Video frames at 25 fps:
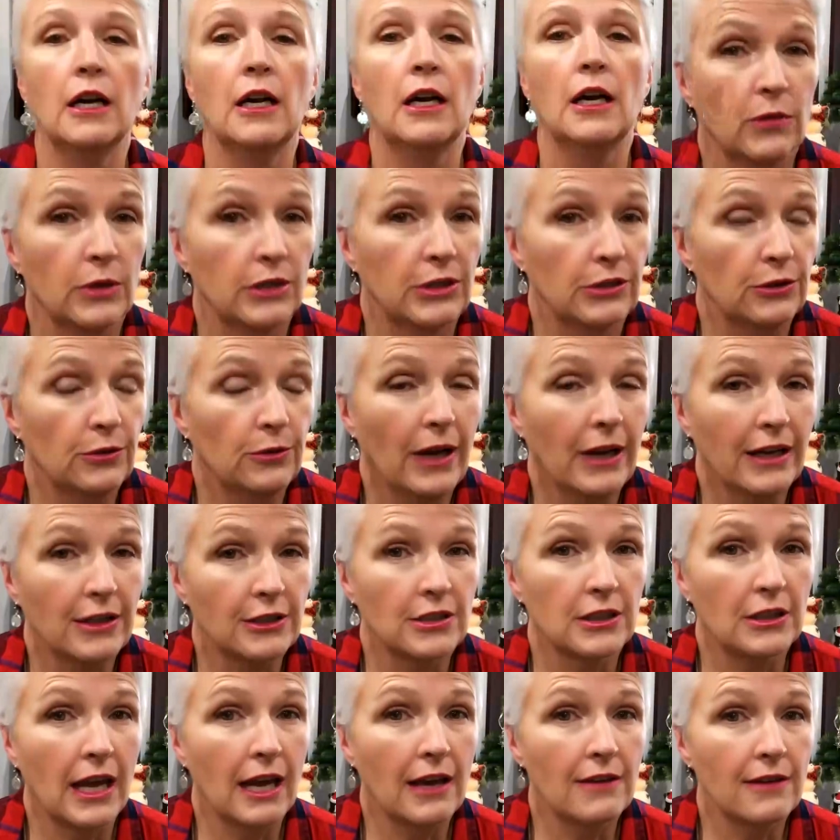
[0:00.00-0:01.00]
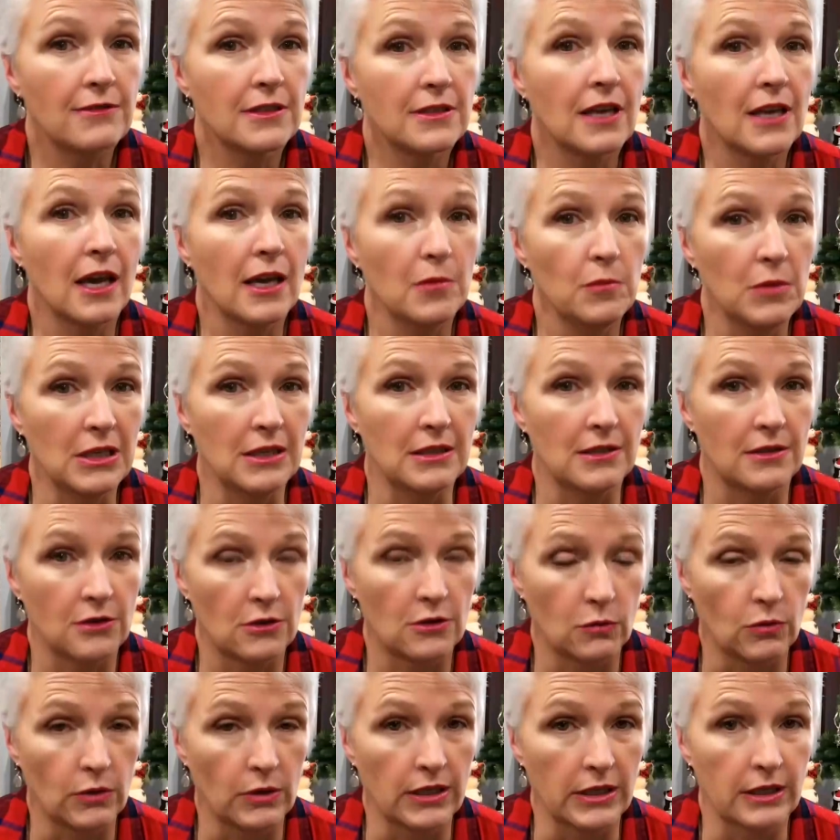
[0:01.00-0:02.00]
We do actually have Siamese
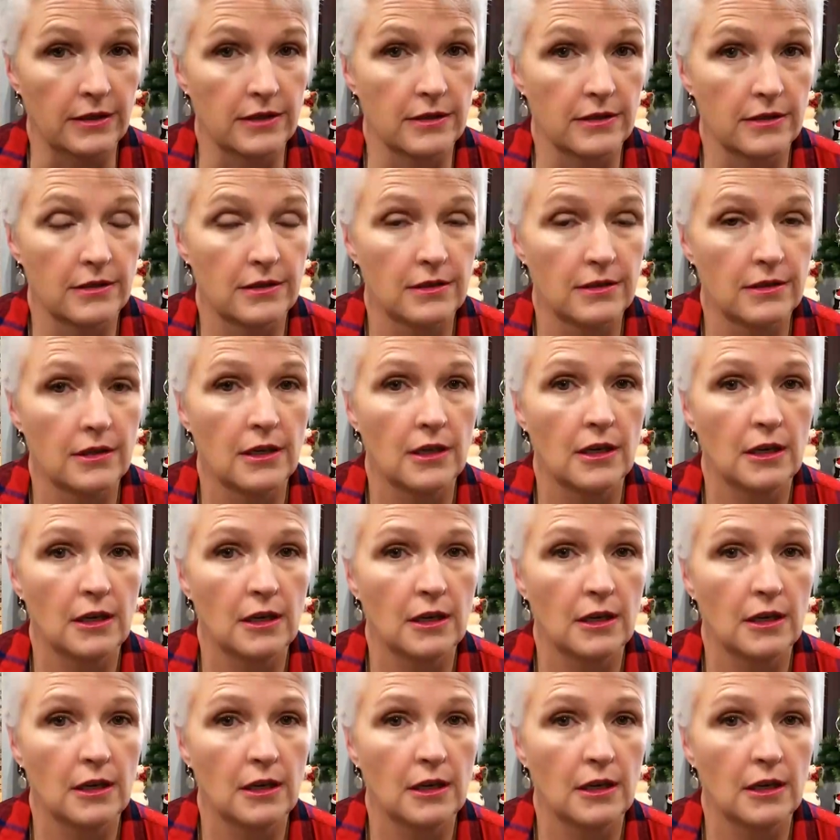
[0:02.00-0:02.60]
twins.